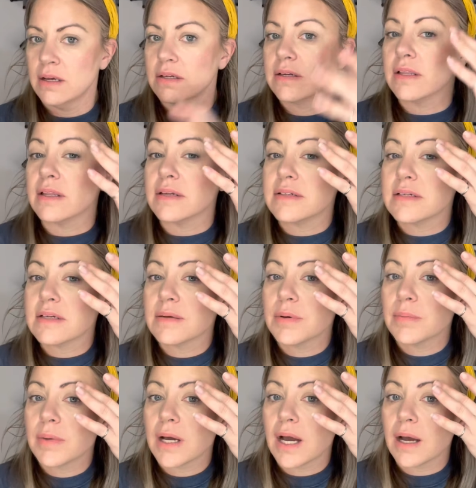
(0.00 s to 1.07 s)
to the tip of
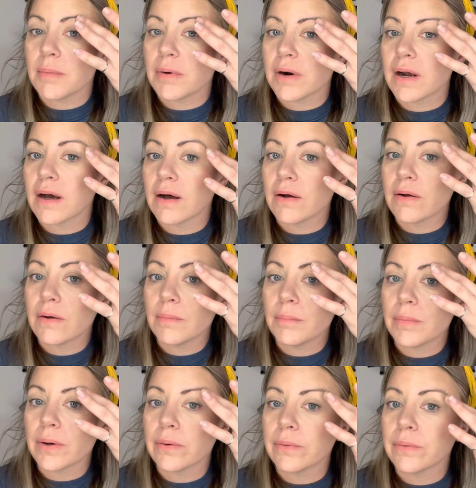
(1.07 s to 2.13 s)
my eyebrow
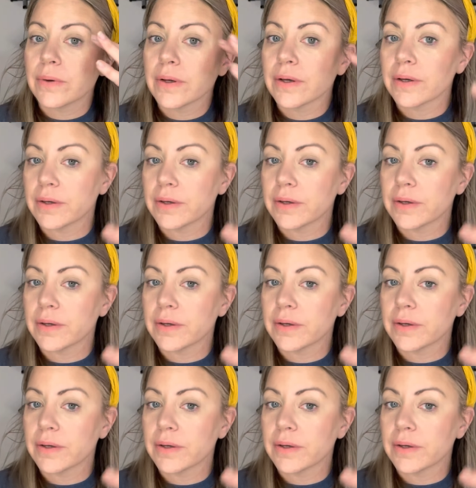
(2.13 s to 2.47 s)
bone,